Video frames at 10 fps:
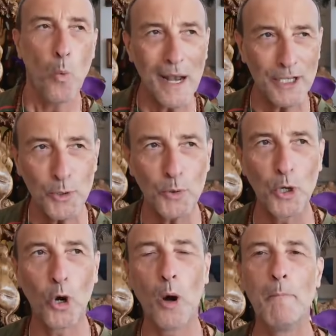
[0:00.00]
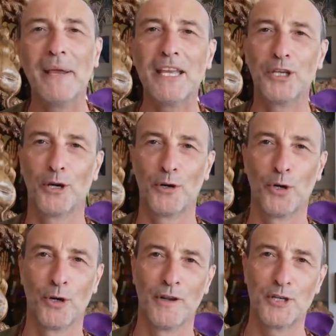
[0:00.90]
When you go and pick your
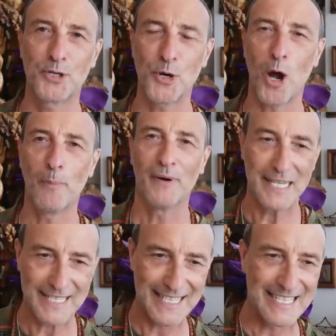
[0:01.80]
own strawberries